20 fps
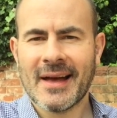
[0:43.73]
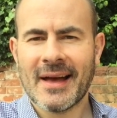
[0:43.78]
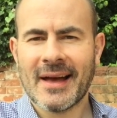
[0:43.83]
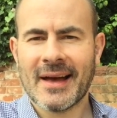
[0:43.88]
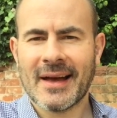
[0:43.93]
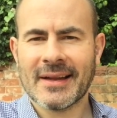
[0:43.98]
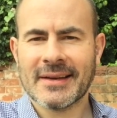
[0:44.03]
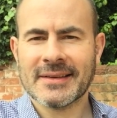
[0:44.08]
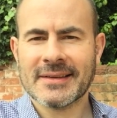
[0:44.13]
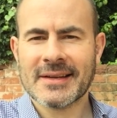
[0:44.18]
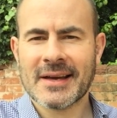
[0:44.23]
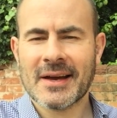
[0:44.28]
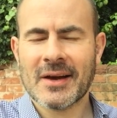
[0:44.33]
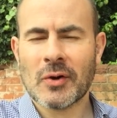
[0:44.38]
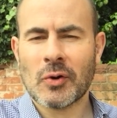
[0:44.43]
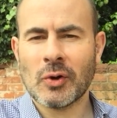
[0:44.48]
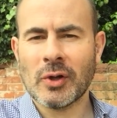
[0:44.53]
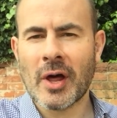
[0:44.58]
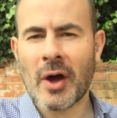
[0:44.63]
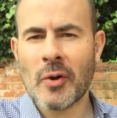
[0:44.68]
And
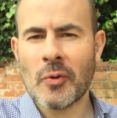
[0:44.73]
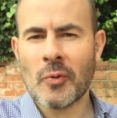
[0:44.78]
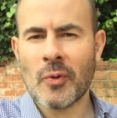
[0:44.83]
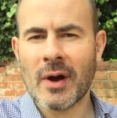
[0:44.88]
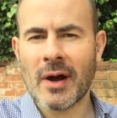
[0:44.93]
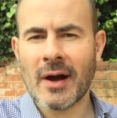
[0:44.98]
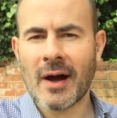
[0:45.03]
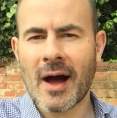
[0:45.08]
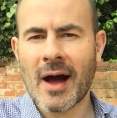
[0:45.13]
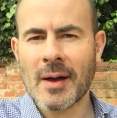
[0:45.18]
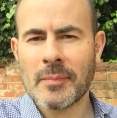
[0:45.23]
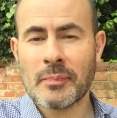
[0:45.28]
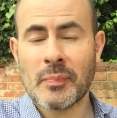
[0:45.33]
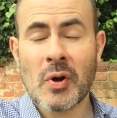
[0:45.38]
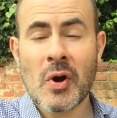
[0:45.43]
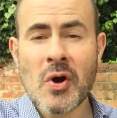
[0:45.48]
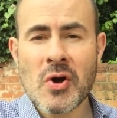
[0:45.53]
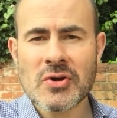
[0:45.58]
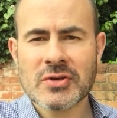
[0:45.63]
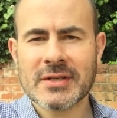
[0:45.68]
although I
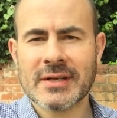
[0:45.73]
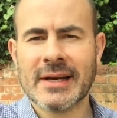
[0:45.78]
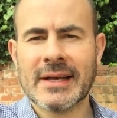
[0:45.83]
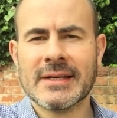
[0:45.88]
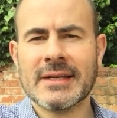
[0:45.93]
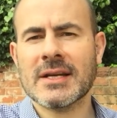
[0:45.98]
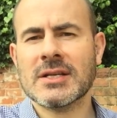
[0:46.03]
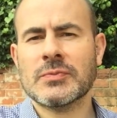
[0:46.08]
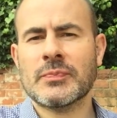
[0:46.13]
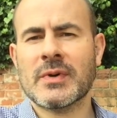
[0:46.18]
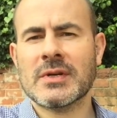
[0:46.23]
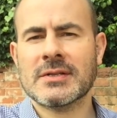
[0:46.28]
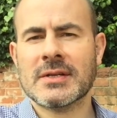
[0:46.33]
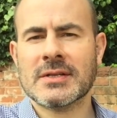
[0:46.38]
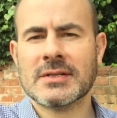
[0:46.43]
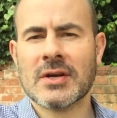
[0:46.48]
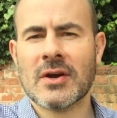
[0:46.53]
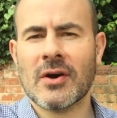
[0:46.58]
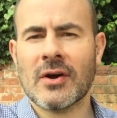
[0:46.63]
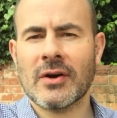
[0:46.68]
personally ditched
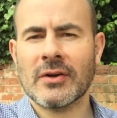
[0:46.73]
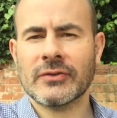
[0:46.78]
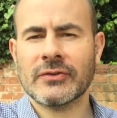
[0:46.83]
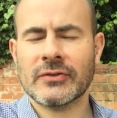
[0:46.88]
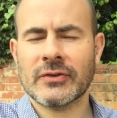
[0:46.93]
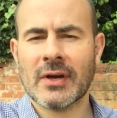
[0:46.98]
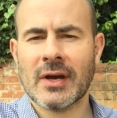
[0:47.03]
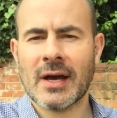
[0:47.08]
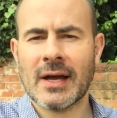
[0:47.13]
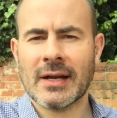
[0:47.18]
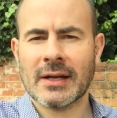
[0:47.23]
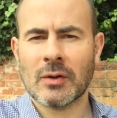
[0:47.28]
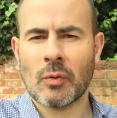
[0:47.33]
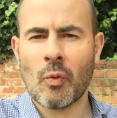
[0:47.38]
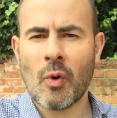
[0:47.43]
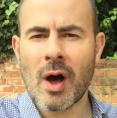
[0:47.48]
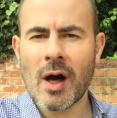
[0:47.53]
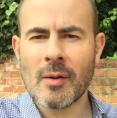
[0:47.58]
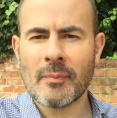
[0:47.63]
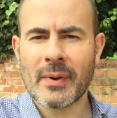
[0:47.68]
business cards a little
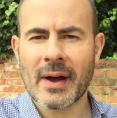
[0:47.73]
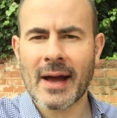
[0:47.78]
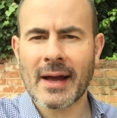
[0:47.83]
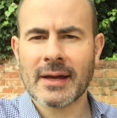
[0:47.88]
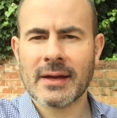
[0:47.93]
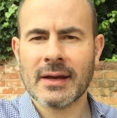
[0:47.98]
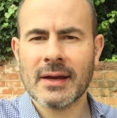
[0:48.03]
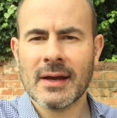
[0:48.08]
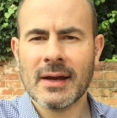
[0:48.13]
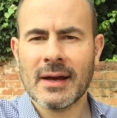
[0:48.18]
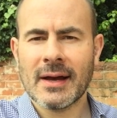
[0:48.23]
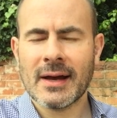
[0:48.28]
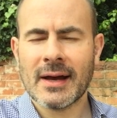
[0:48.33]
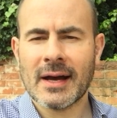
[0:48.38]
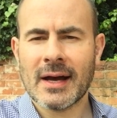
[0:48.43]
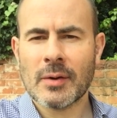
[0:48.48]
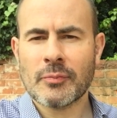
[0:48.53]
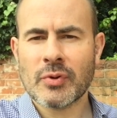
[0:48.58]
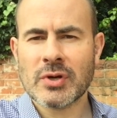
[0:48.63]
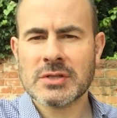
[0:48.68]
while back,
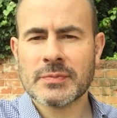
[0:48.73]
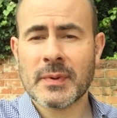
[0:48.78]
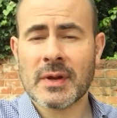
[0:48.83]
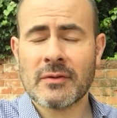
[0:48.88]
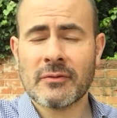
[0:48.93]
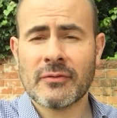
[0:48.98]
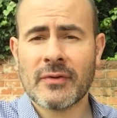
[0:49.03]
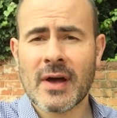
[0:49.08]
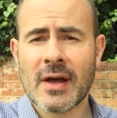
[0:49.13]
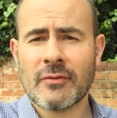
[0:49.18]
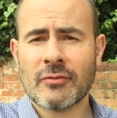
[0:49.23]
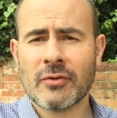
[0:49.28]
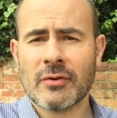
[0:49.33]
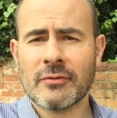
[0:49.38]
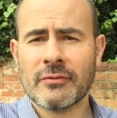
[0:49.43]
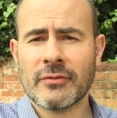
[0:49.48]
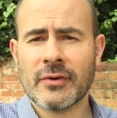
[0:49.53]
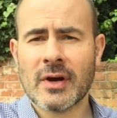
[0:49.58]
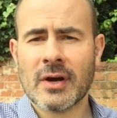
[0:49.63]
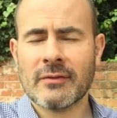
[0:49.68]
principally in favor
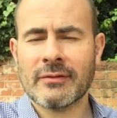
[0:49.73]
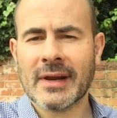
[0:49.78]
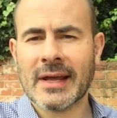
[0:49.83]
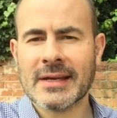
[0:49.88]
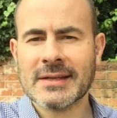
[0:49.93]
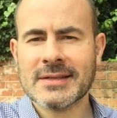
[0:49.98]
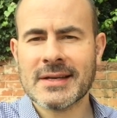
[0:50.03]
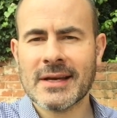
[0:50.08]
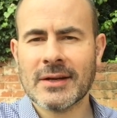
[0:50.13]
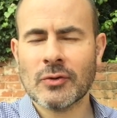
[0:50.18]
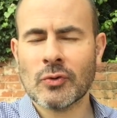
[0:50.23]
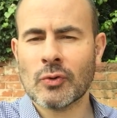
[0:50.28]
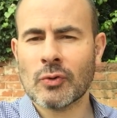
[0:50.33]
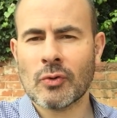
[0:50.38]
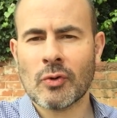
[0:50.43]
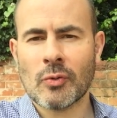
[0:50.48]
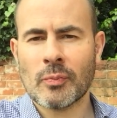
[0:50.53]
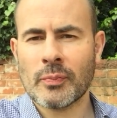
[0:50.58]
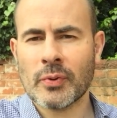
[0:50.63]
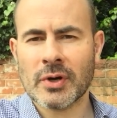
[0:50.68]
of LinkedIn
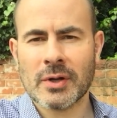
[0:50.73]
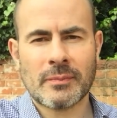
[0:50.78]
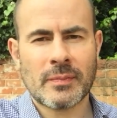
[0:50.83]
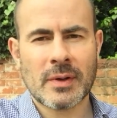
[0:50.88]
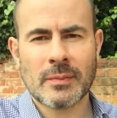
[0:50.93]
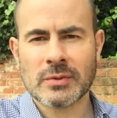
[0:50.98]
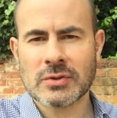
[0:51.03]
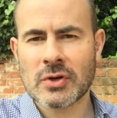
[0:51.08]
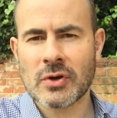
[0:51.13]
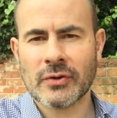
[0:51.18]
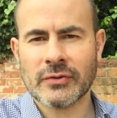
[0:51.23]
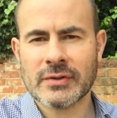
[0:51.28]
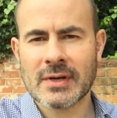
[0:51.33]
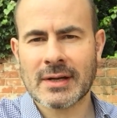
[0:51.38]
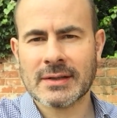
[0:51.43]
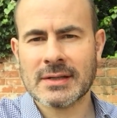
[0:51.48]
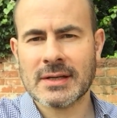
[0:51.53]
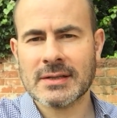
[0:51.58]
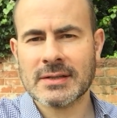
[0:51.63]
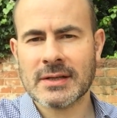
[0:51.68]
or putting people's
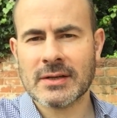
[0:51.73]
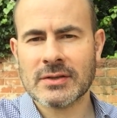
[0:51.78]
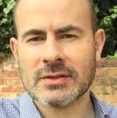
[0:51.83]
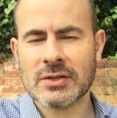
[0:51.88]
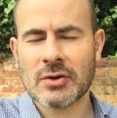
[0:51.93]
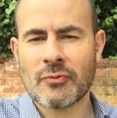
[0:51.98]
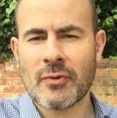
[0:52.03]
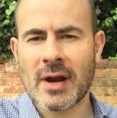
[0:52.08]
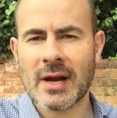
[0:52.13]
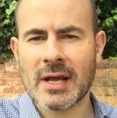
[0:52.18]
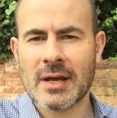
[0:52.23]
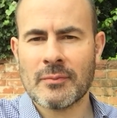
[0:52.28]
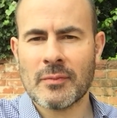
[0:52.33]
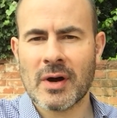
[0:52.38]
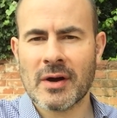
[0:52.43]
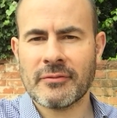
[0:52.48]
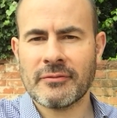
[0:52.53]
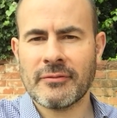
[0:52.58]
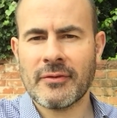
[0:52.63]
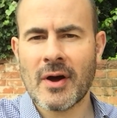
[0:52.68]
contact details directly in
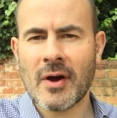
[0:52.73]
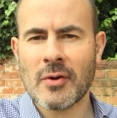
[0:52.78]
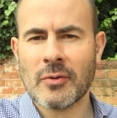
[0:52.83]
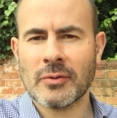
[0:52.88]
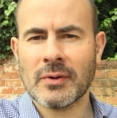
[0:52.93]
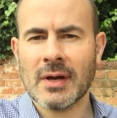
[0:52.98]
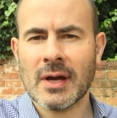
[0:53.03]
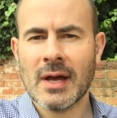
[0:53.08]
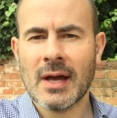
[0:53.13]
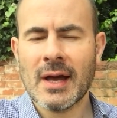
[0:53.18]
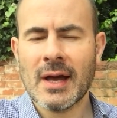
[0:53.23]
my phone,